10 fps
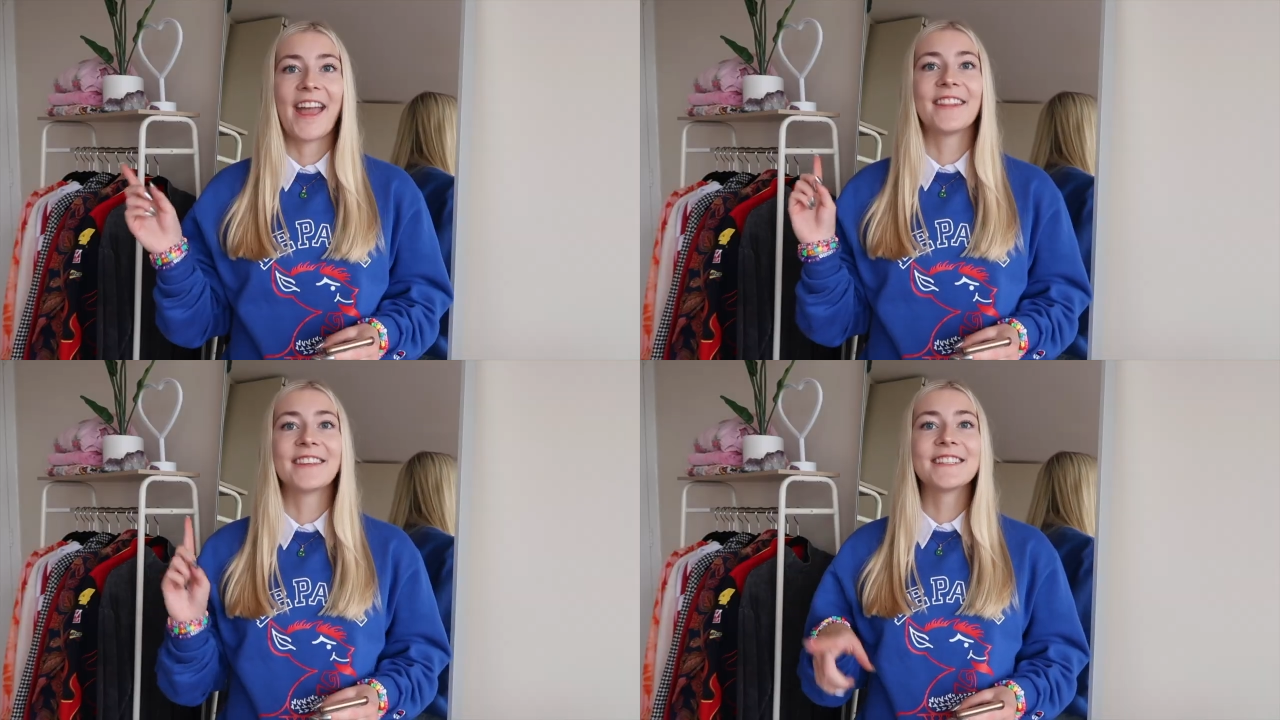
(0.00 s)

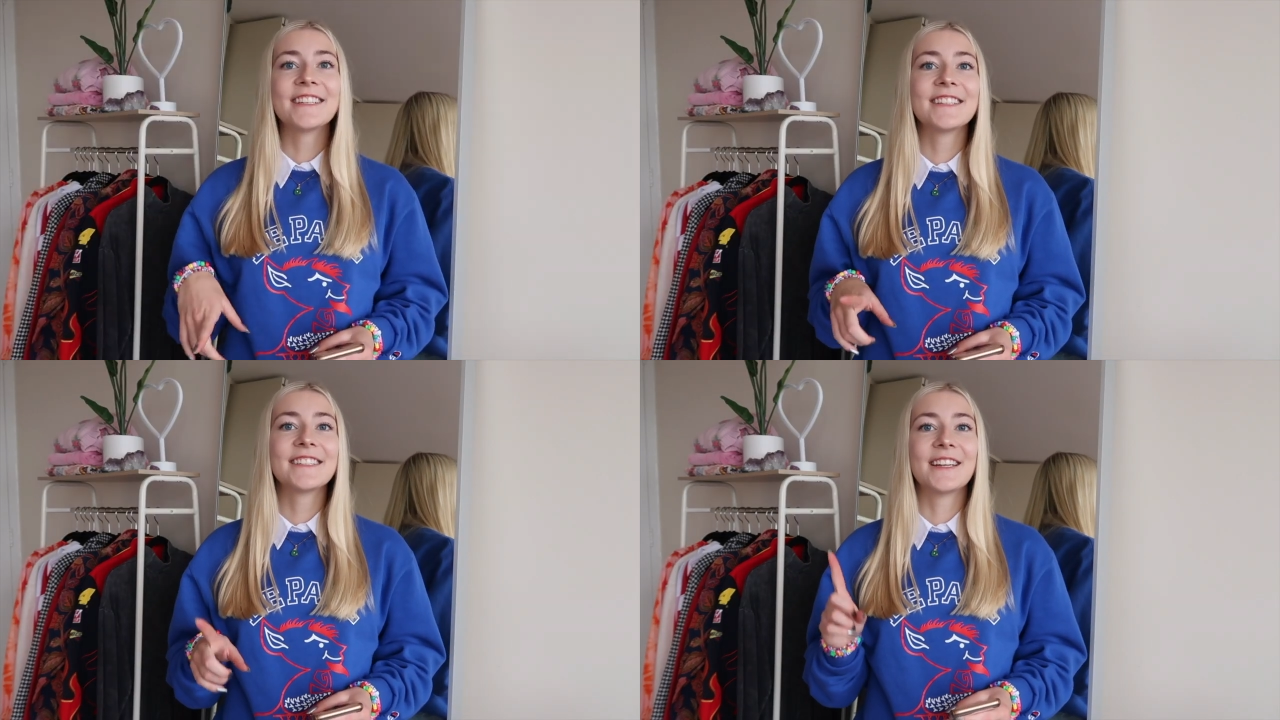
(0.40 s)
And this
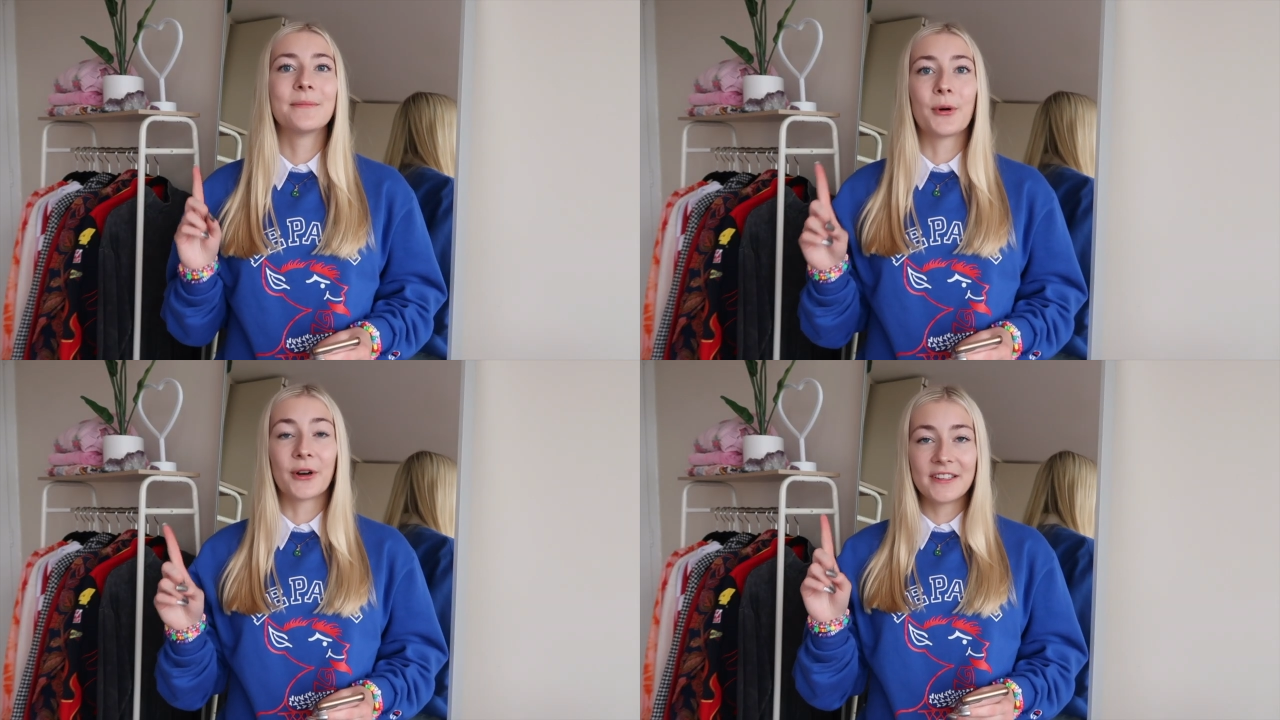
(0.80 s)
is an
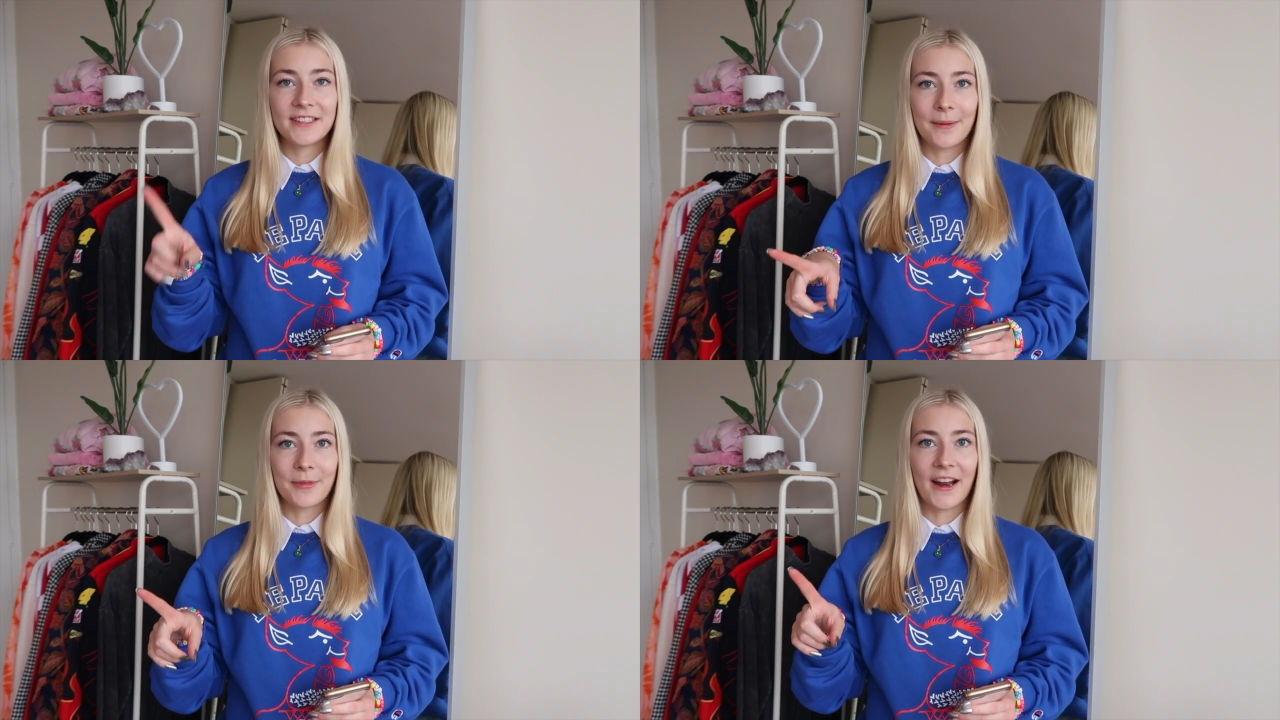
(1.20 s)
important
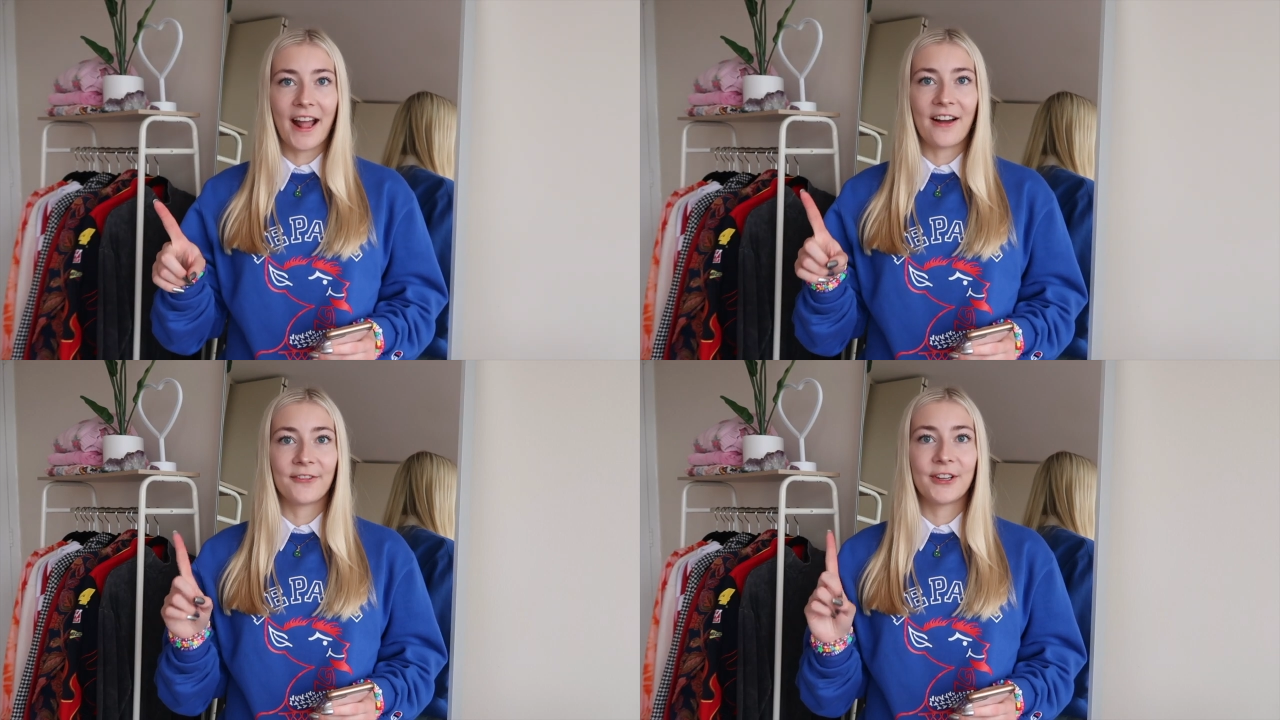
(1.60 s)
tip that I
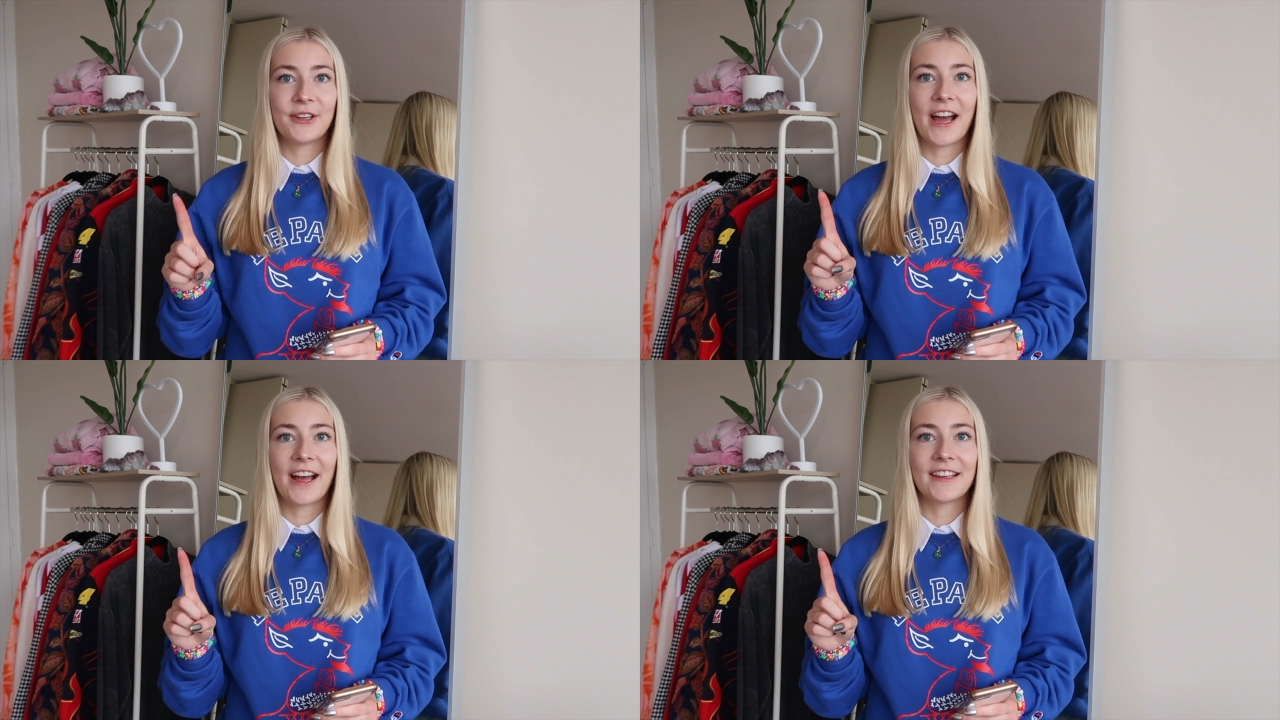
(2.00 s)
have for you
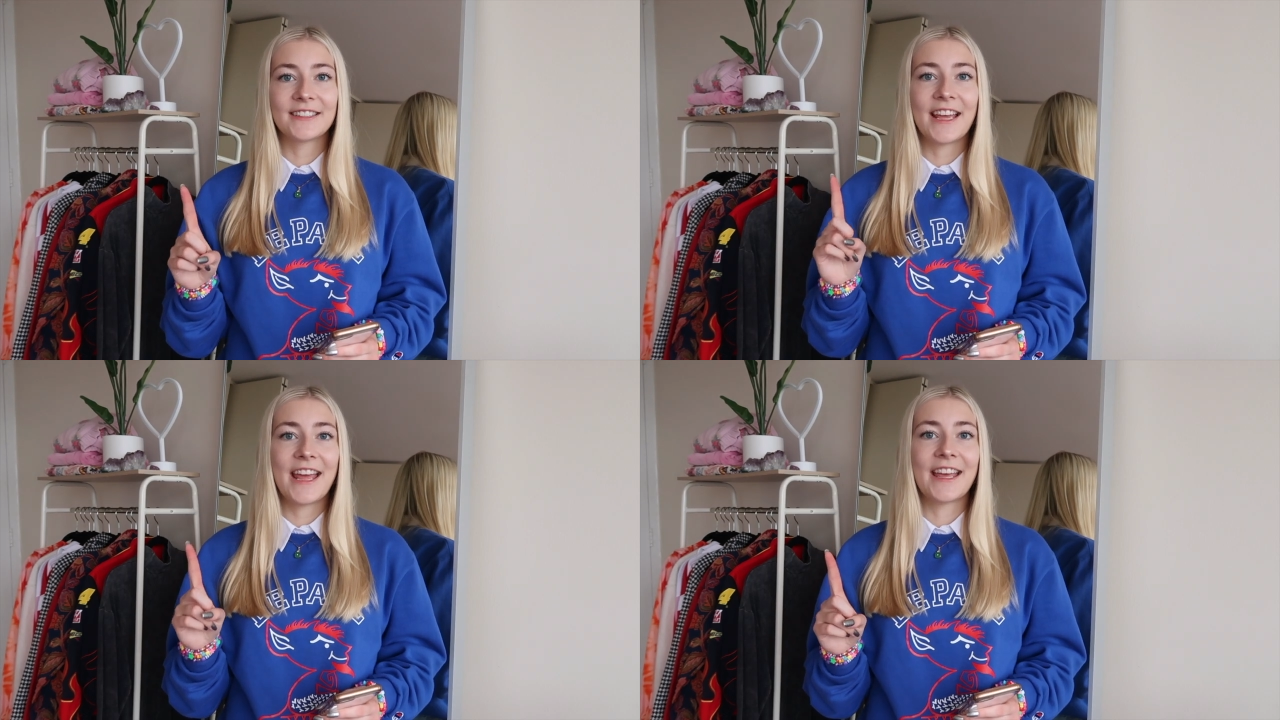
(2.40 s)

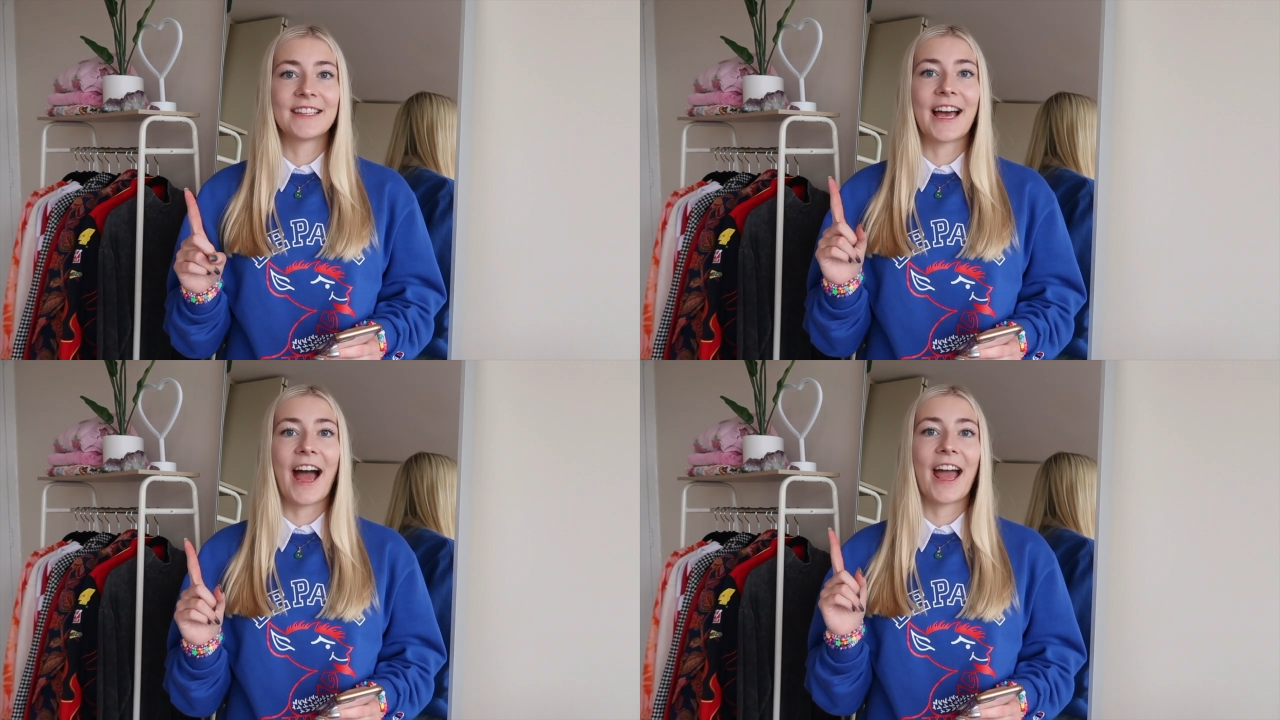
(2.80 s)
guys,
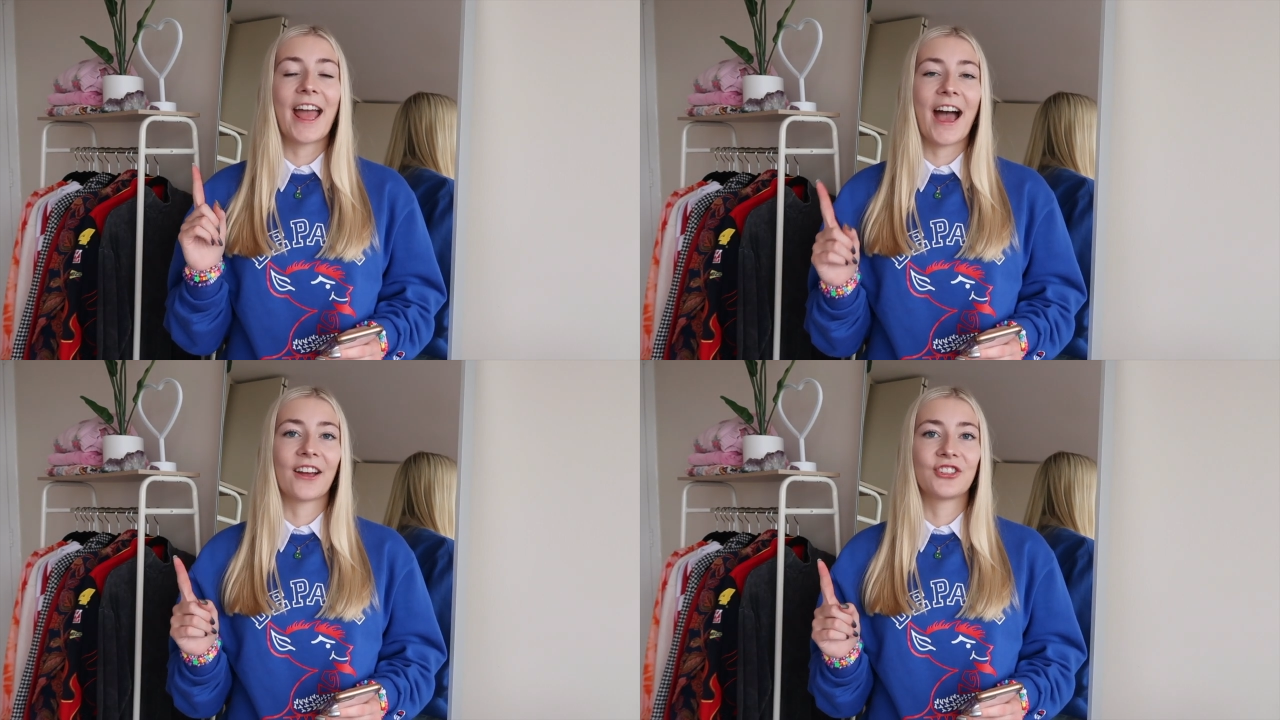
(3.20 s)
is I
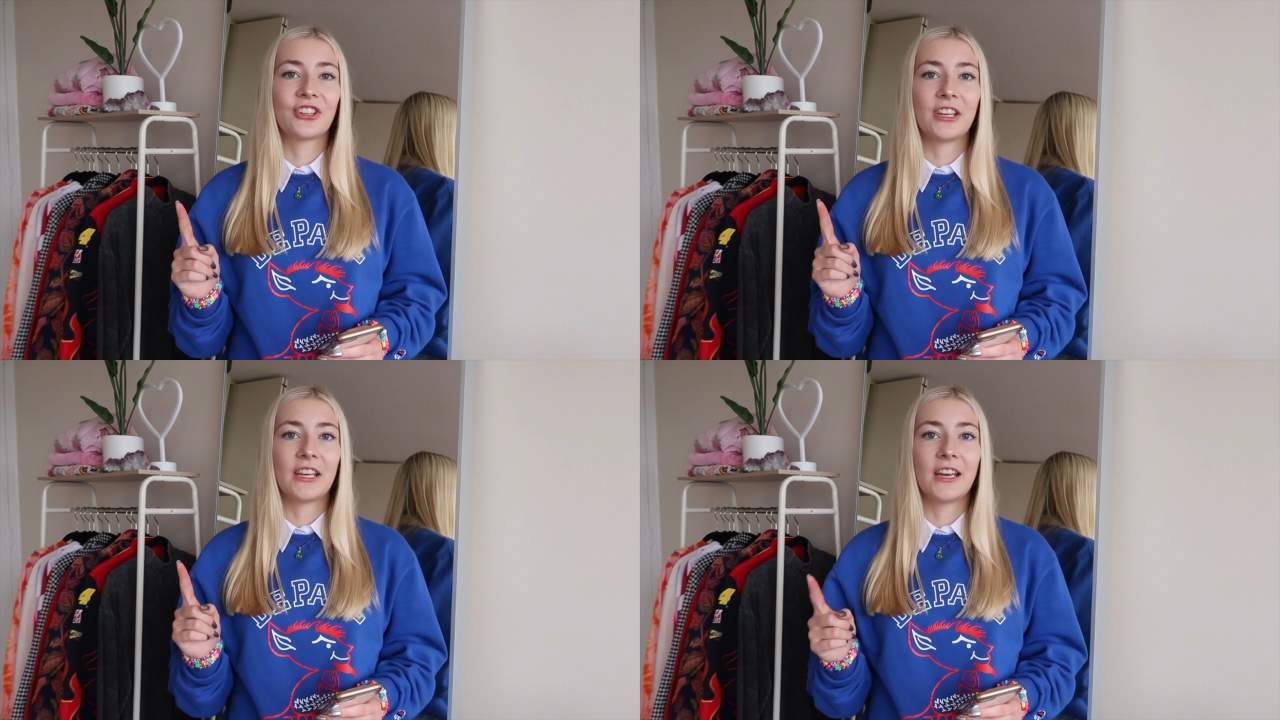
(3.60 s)

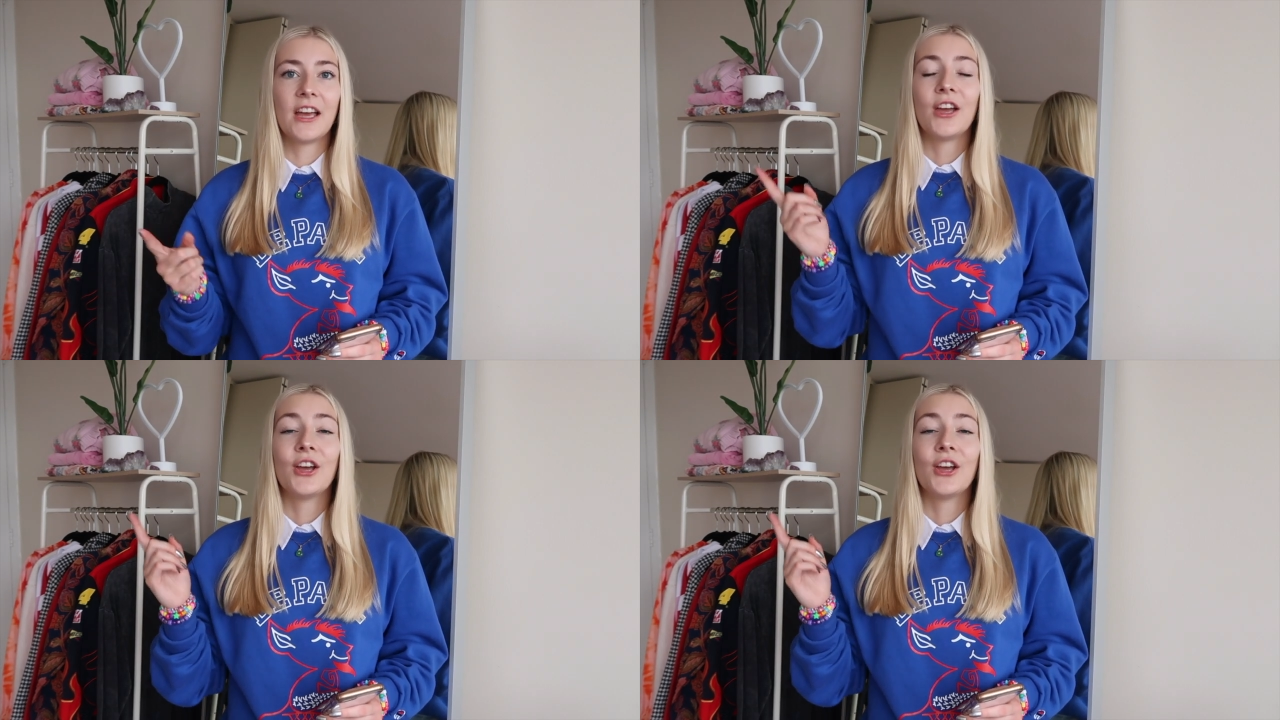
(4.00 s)
actually